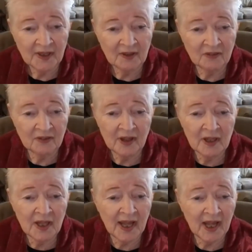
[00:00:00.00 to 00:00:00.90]

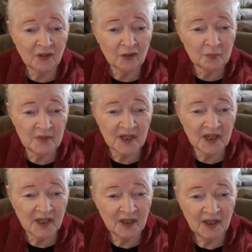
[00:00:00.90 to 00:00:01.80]
Cassell asked
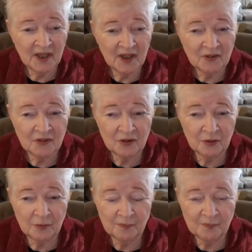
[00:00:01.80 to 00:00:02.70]
me
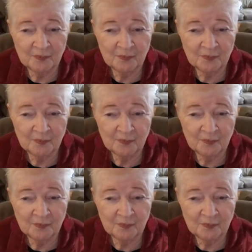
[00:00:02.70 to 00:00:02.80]
to